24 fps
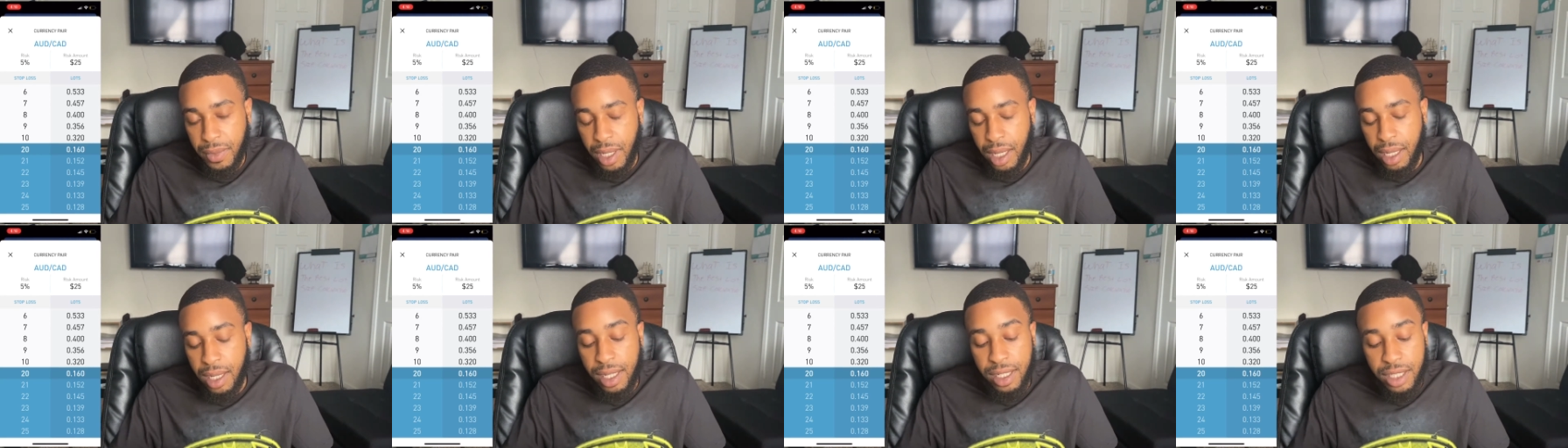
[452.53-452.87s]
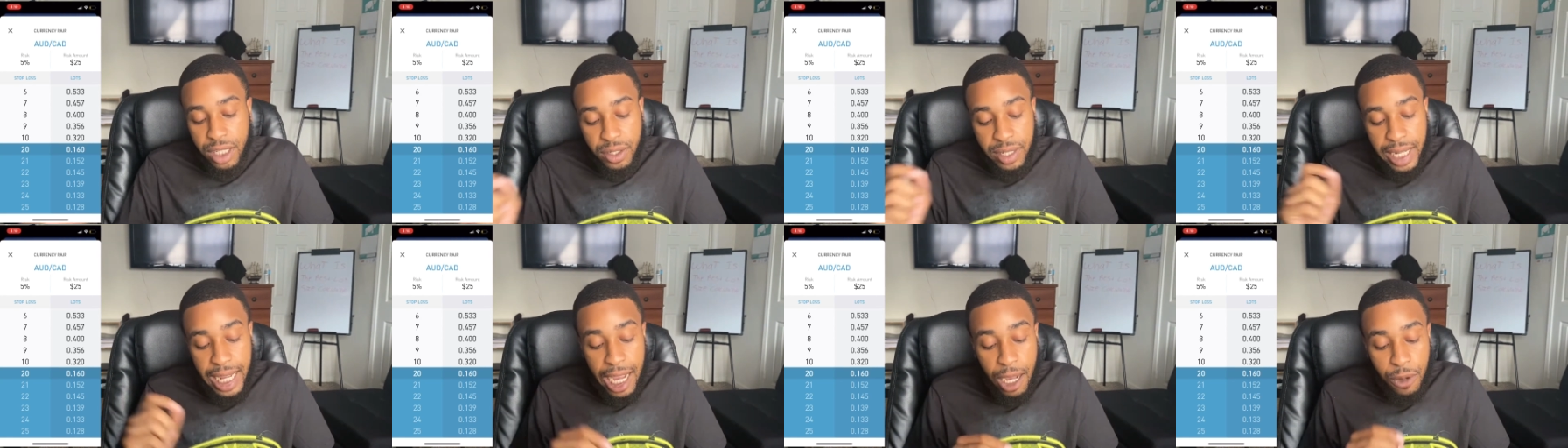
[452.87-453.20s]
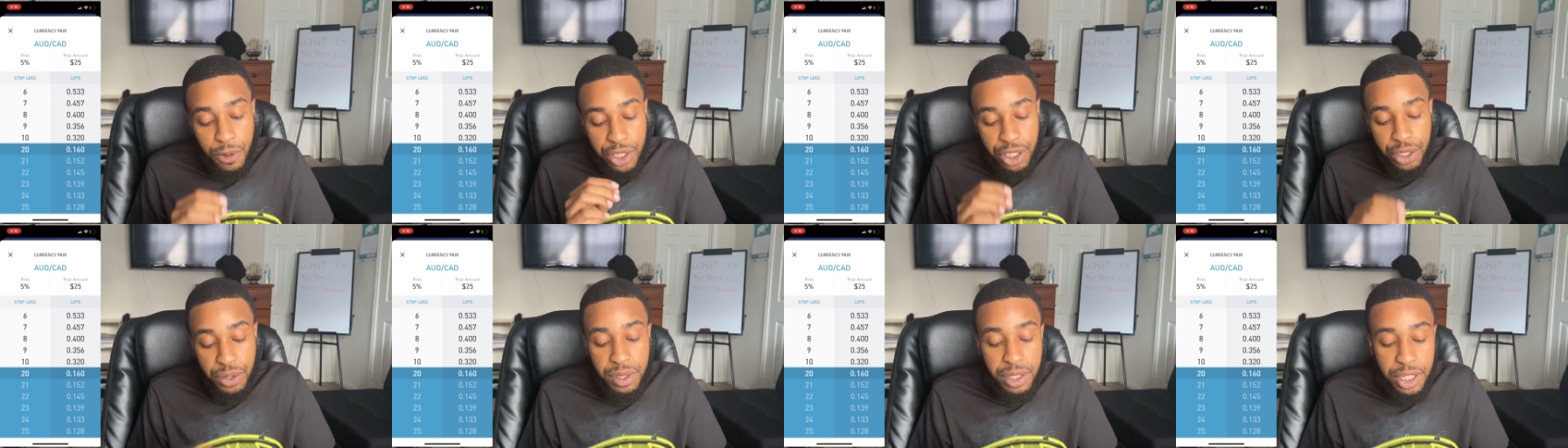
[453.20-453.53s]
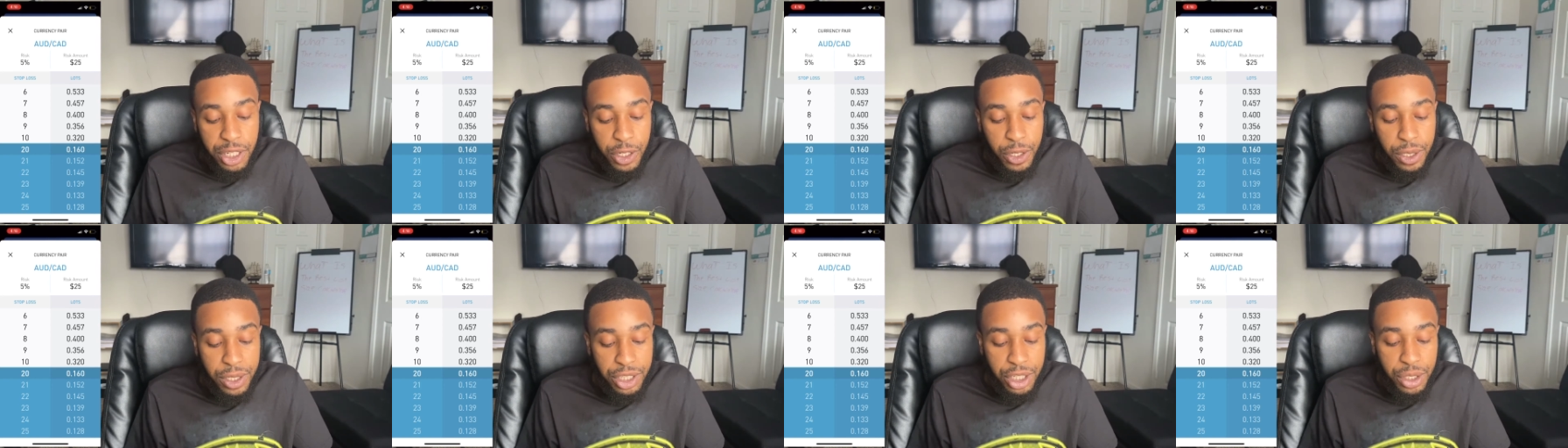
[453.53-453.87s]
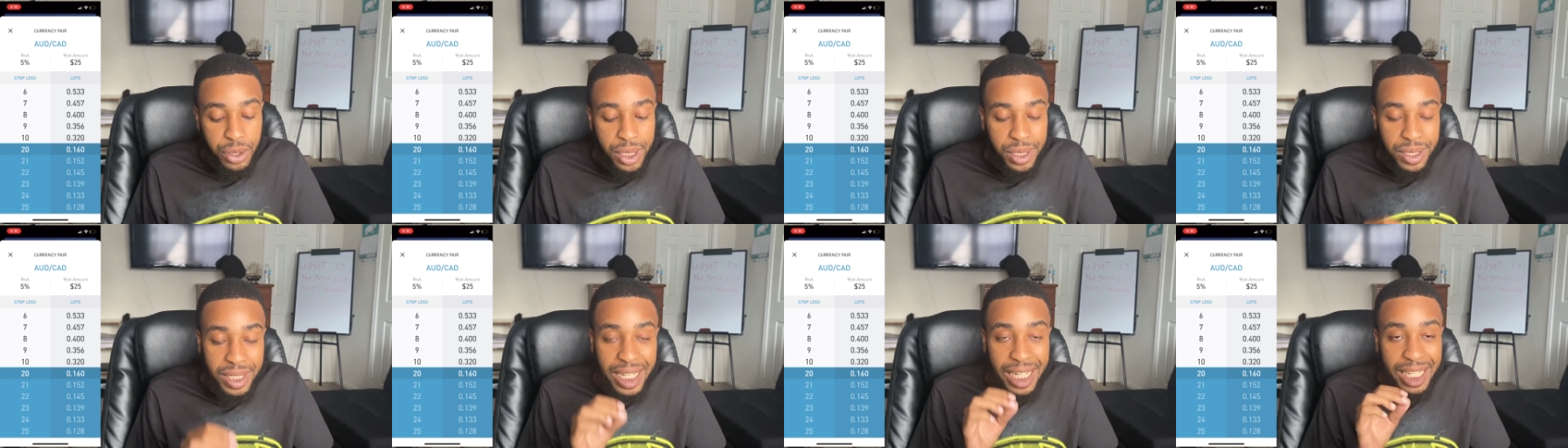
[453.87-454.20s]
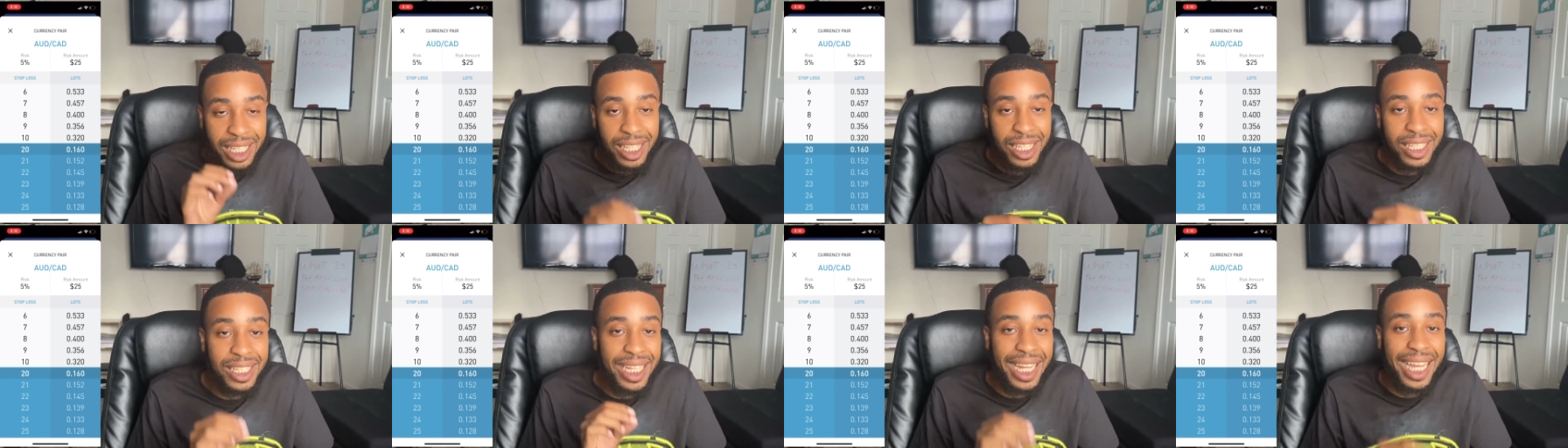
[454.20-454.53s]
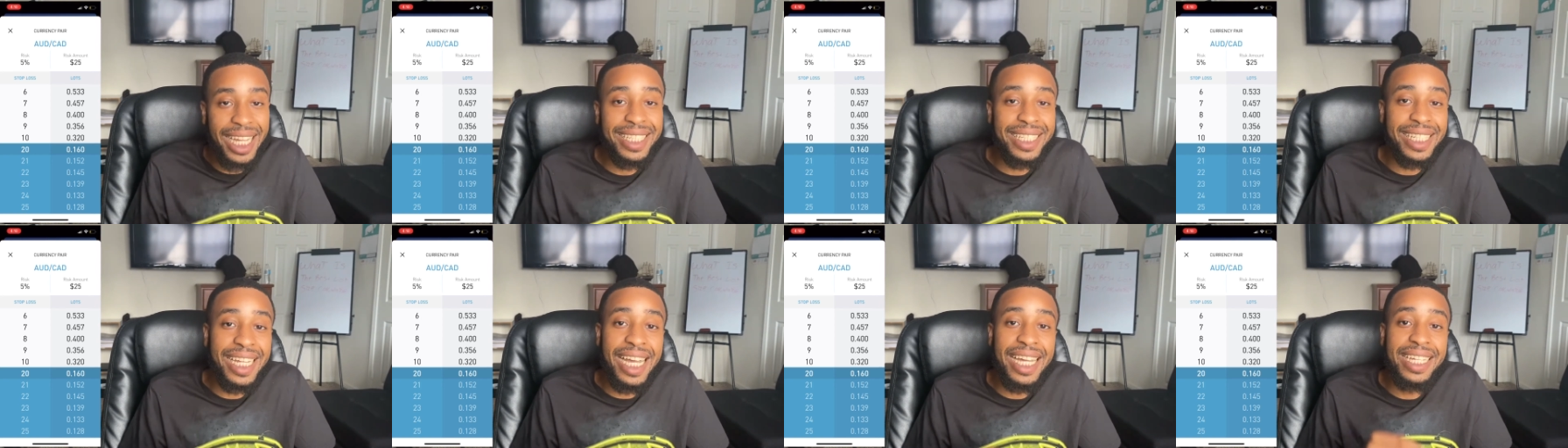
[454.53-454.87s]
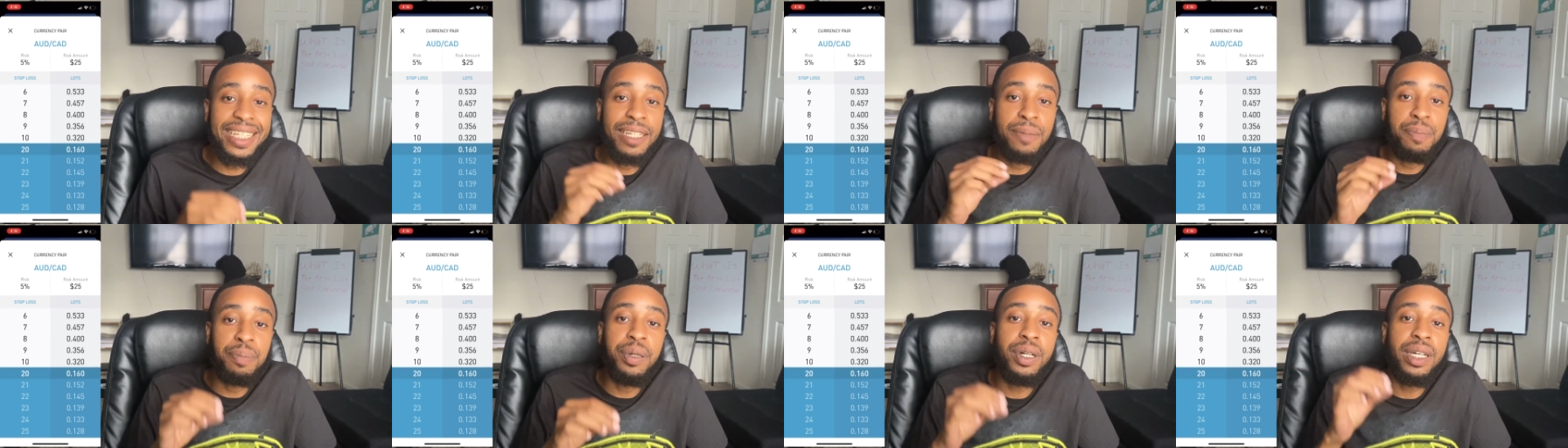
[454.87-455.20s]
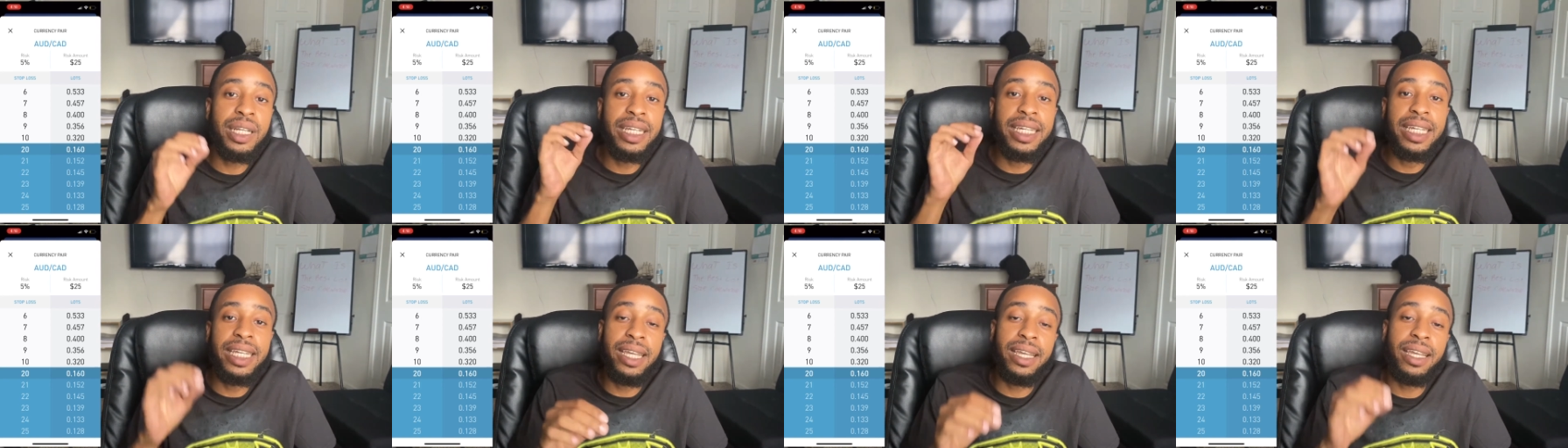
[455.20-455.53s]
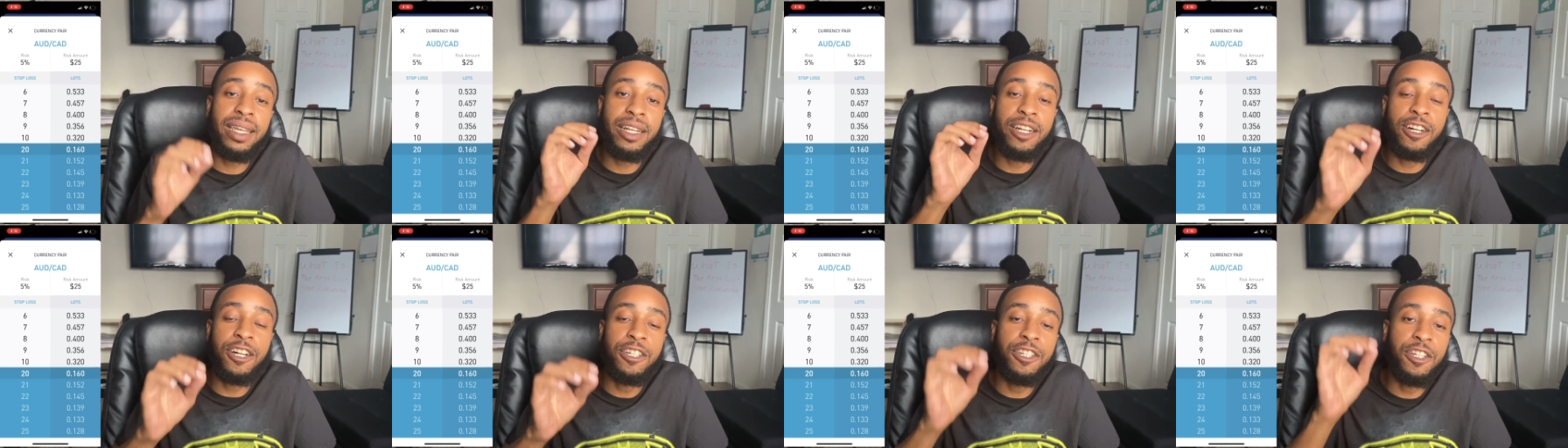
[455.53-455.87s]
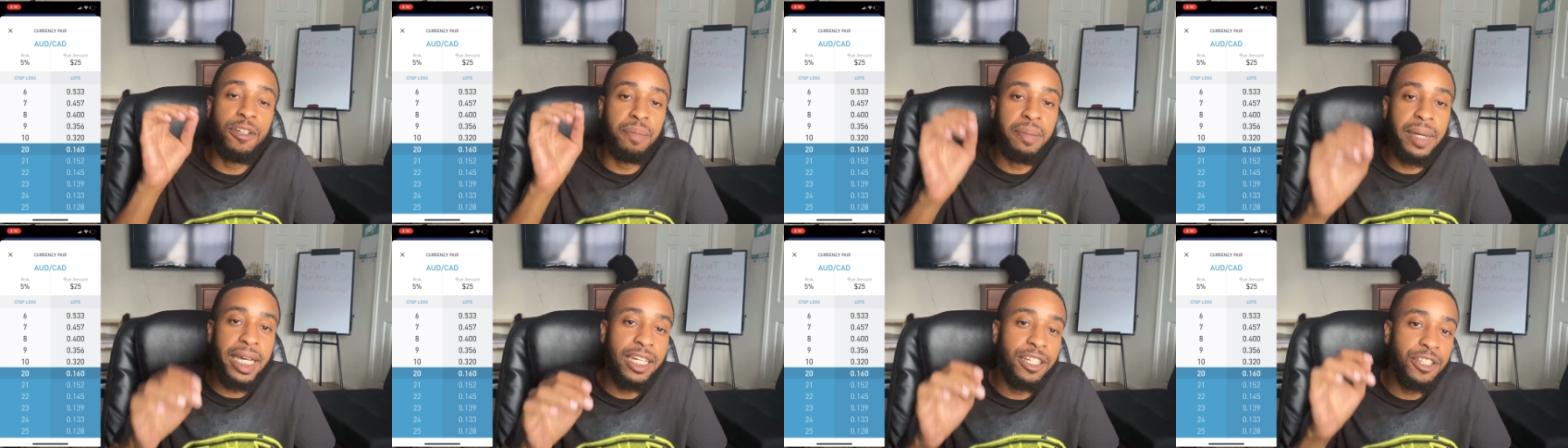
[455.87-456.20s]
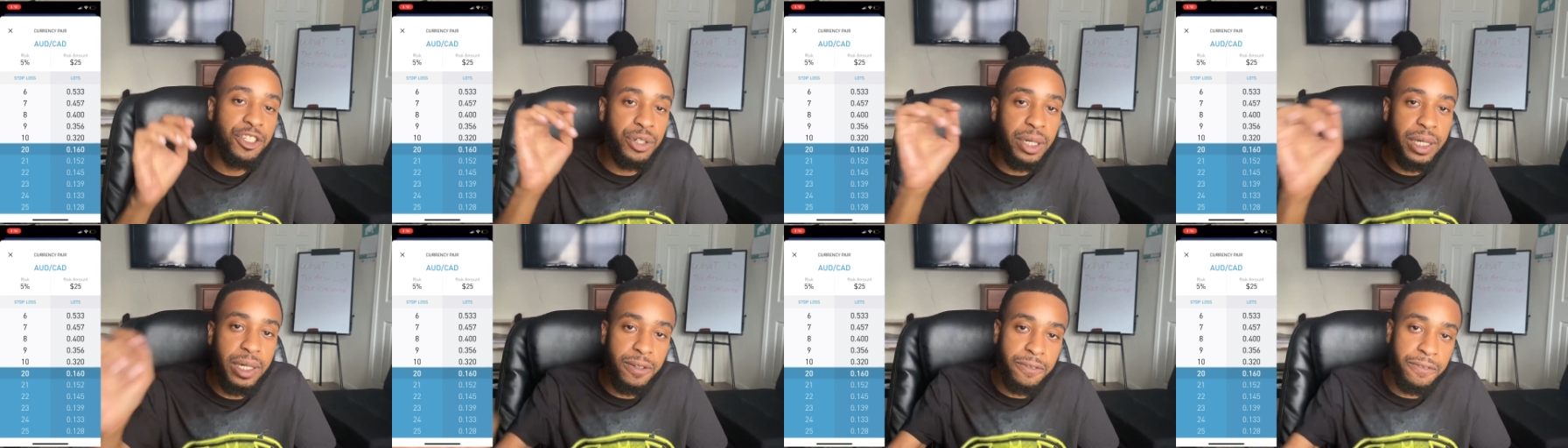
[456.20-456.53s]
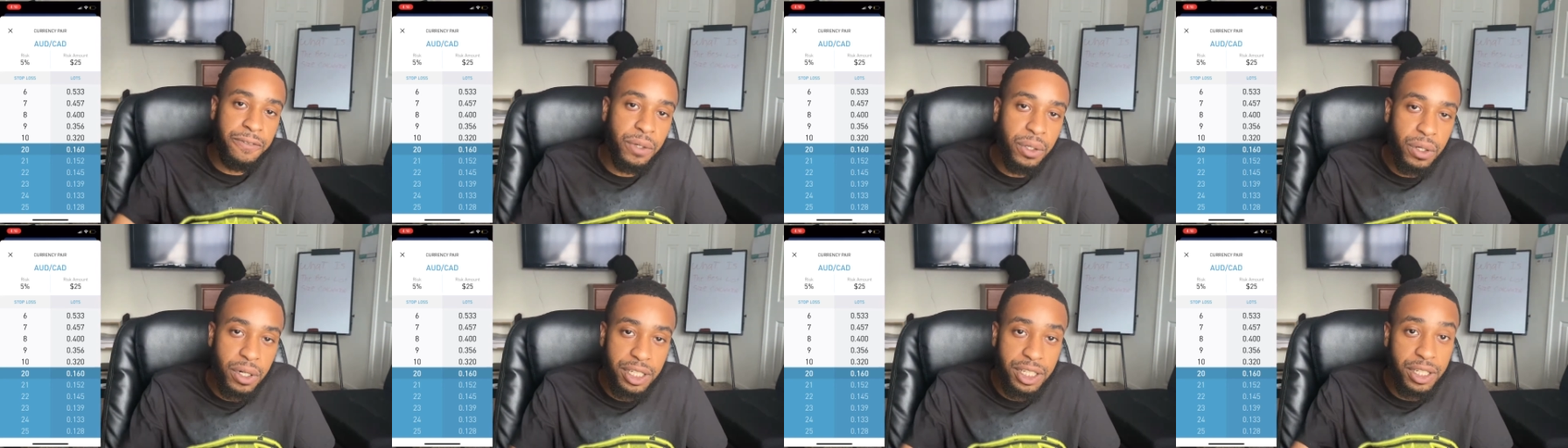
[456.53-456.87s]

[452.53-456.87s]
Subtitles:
So now what you would do is you go take this lot size and put it in on your MetaTrader 4.